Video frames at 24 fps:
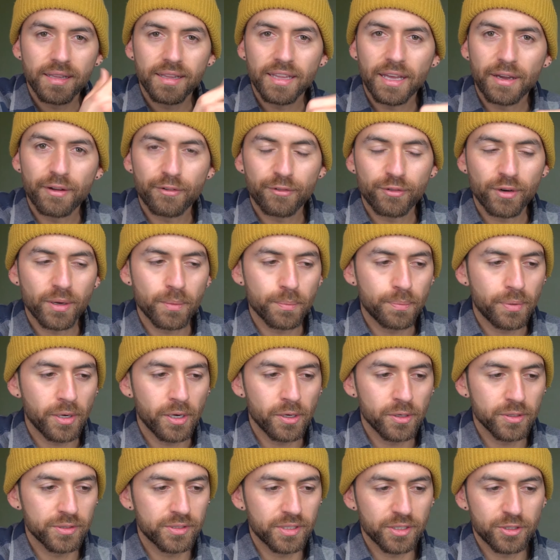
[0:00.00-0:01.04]
that front
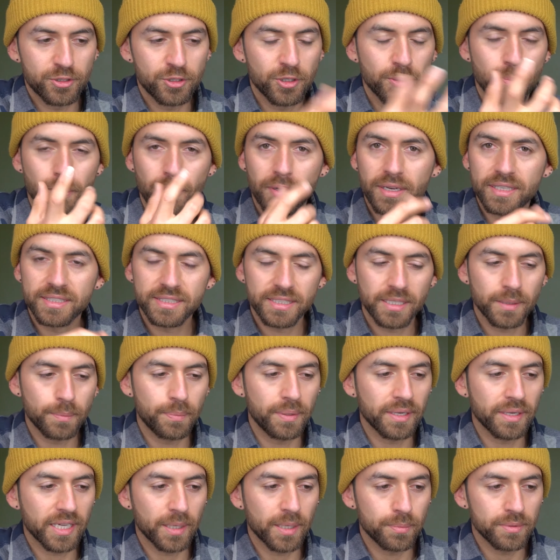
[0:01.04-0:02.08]
post is super easy to
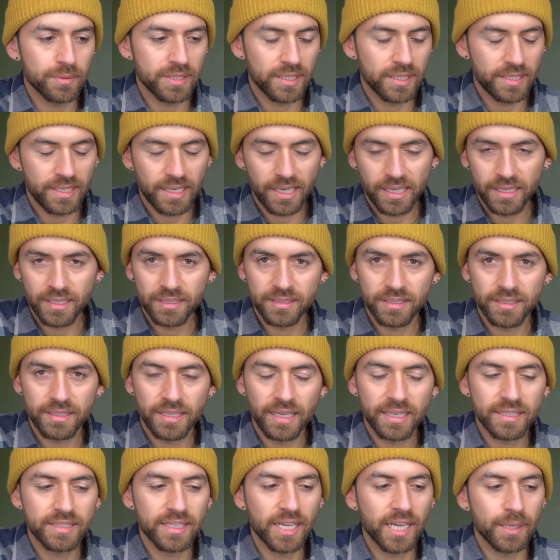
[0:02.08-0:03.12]
pick up in the
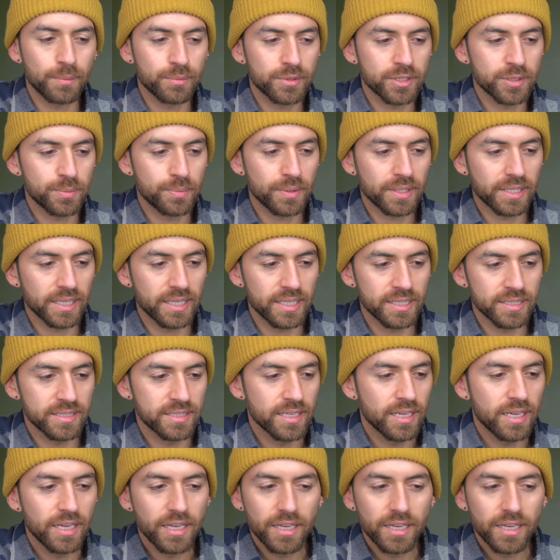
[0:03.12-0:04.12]
daytime just because,